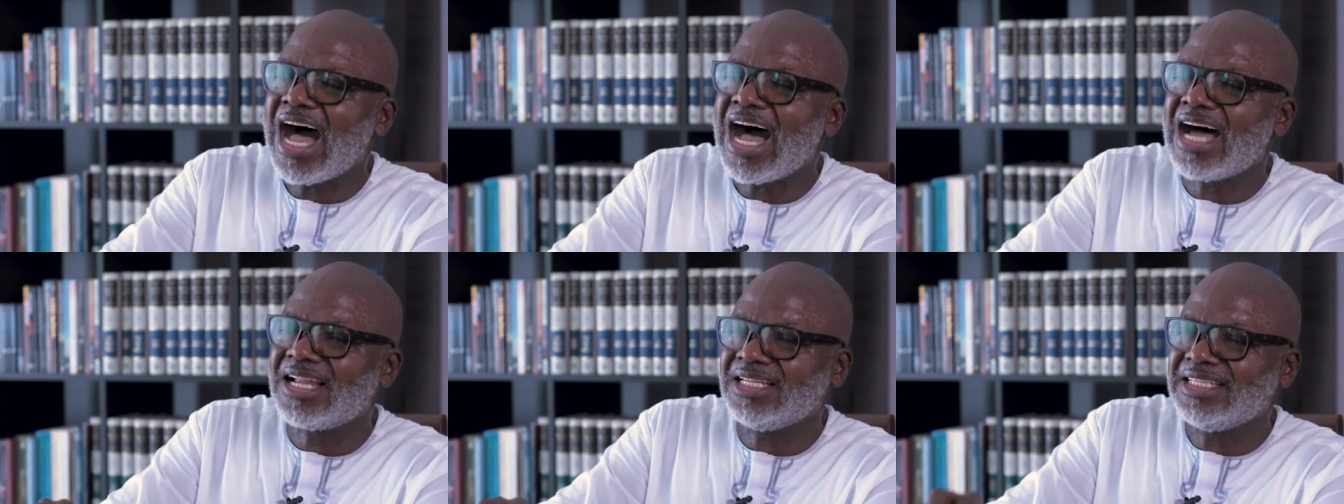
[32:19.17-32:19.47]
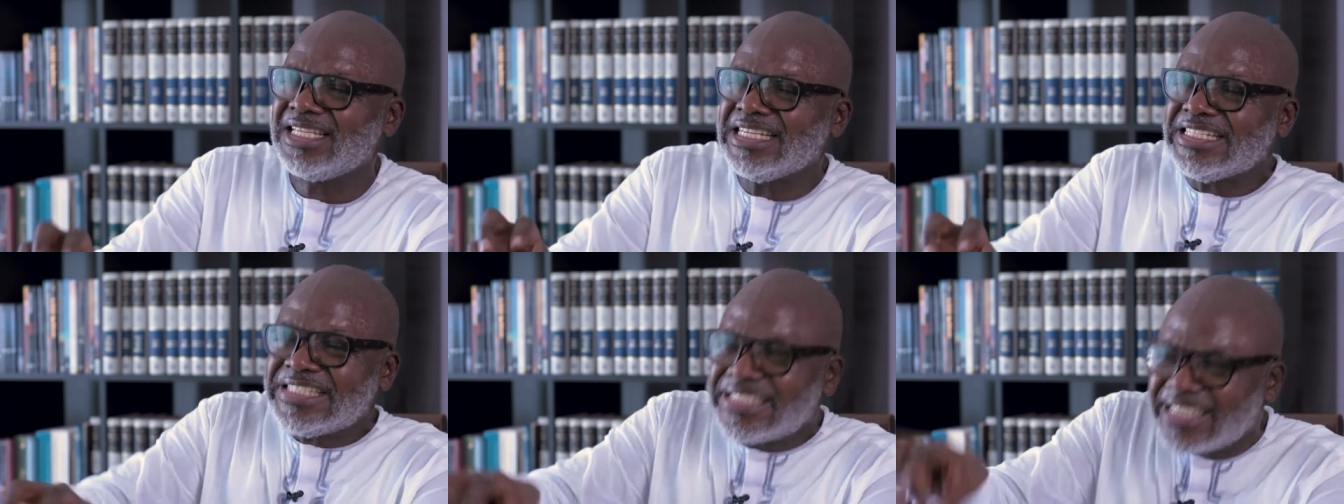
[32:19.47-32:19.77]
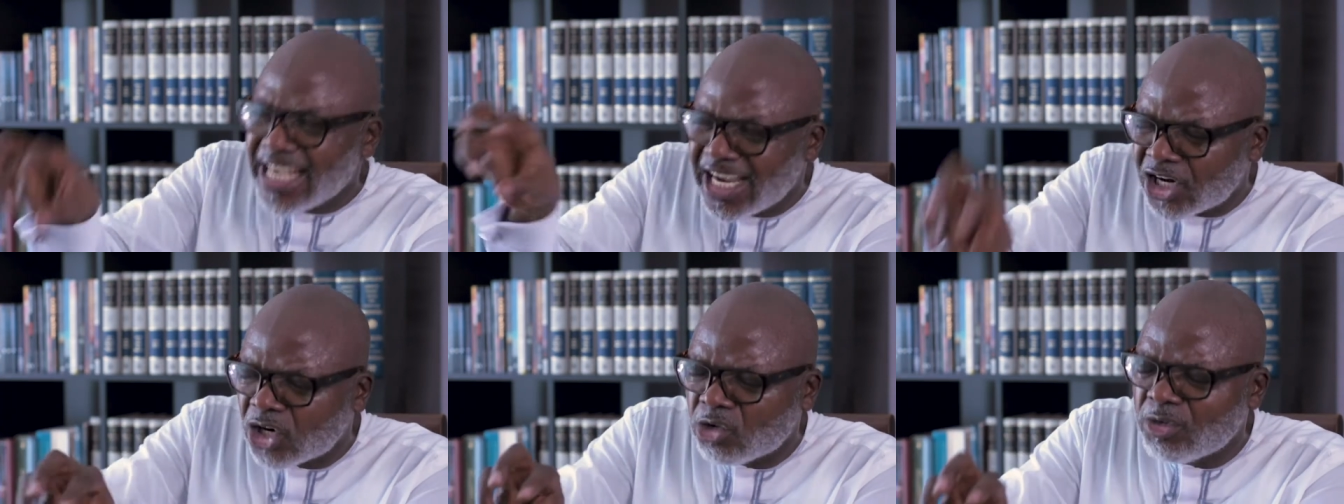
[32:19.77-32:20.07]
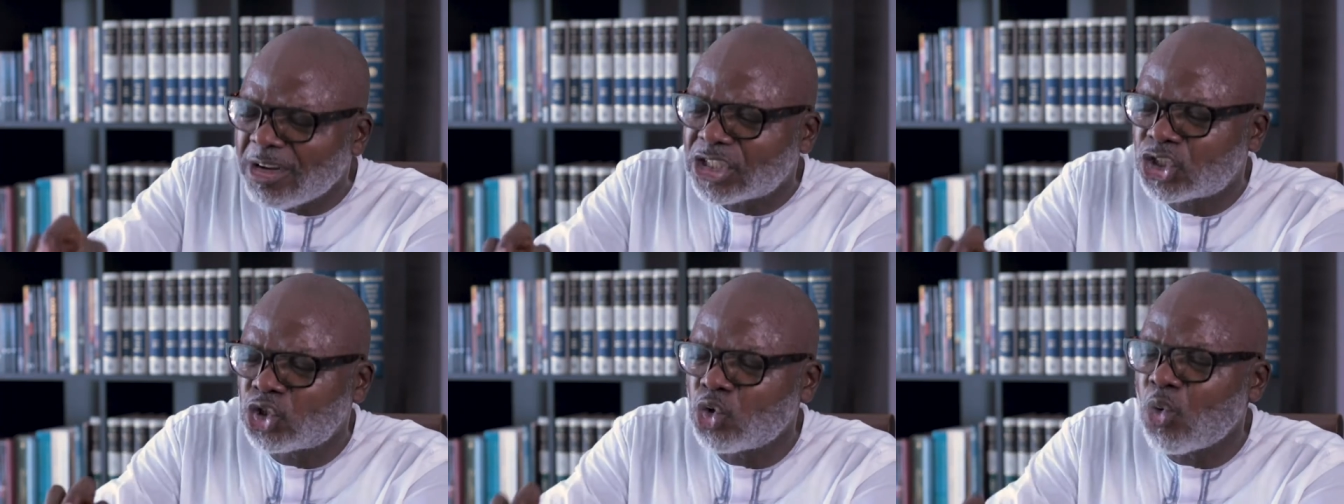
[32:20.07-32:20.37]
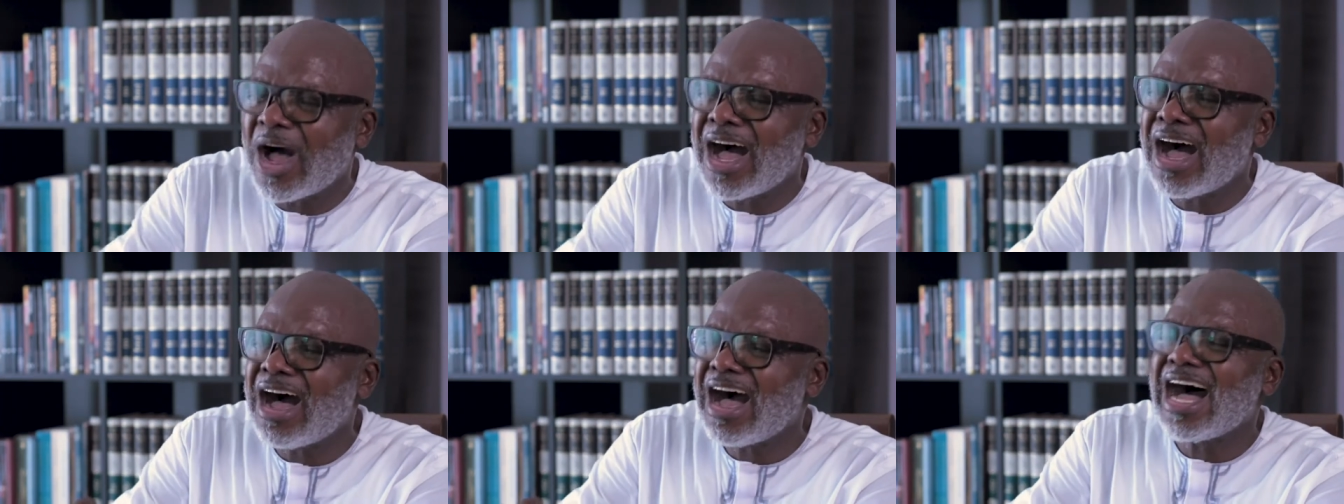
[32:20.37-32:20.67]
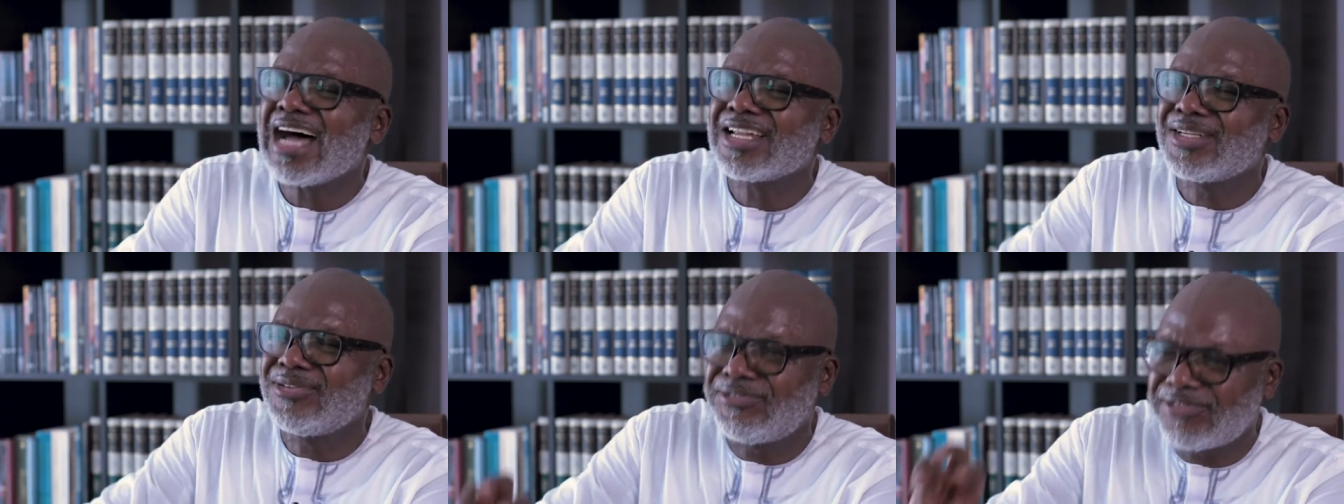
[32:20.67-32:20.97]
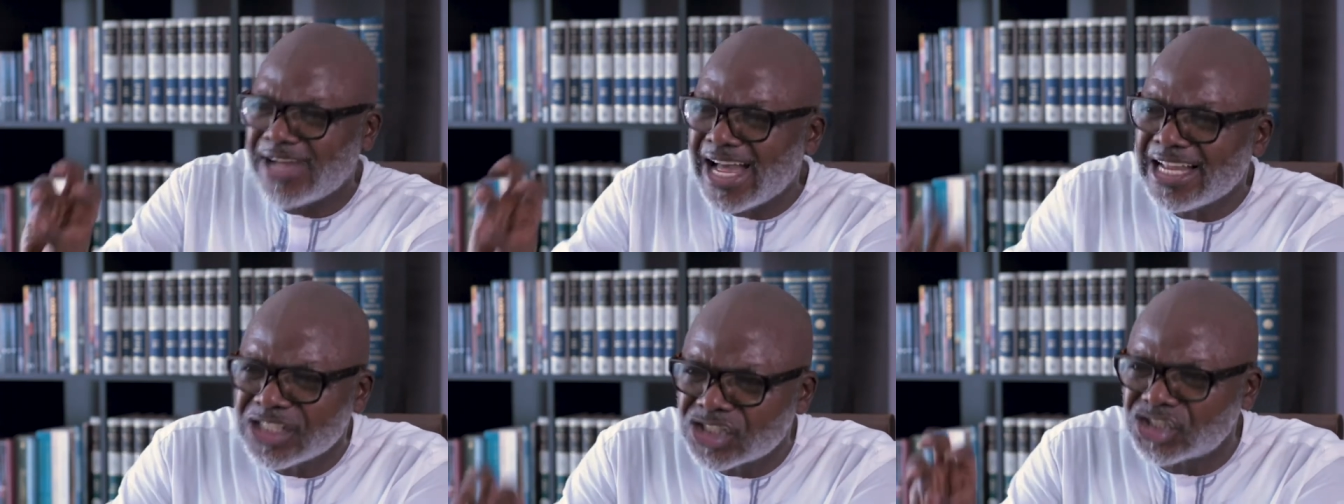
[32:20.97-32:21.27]
our, the secret to our
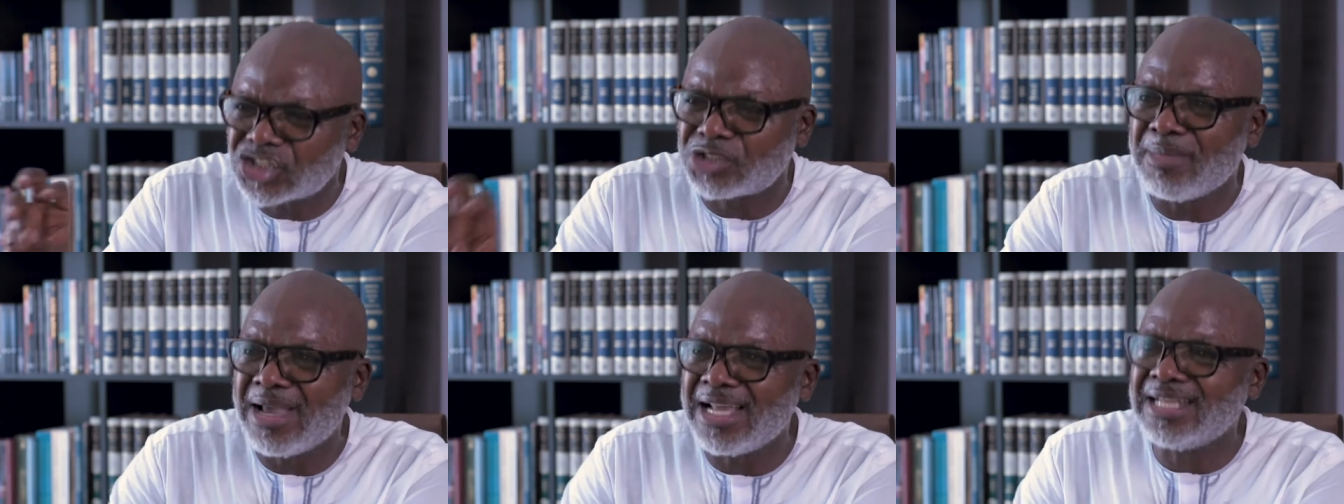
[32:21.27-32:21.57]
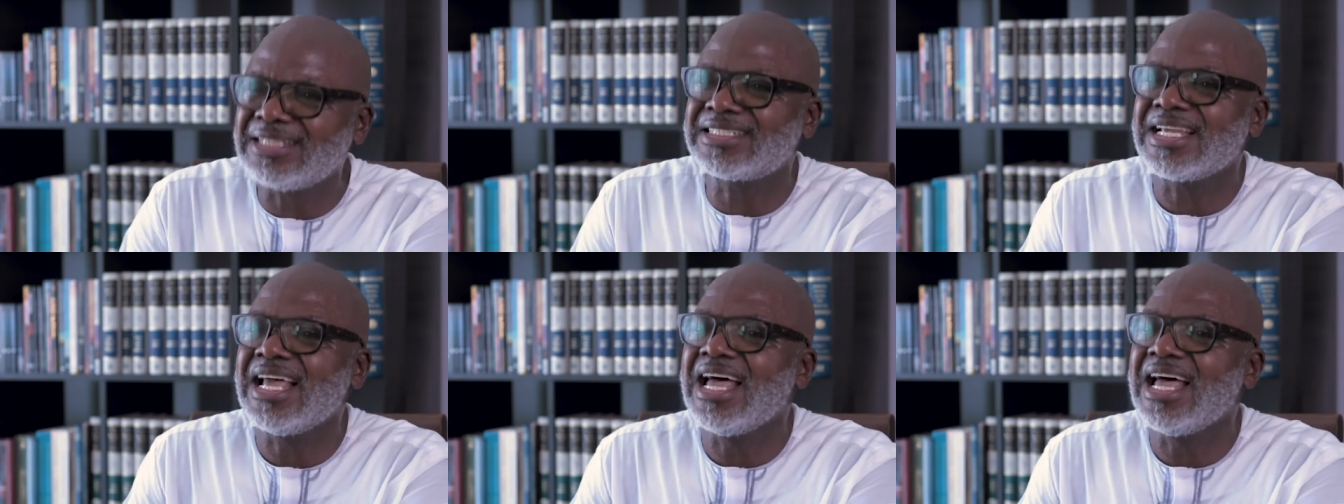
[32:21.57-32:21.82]
advancement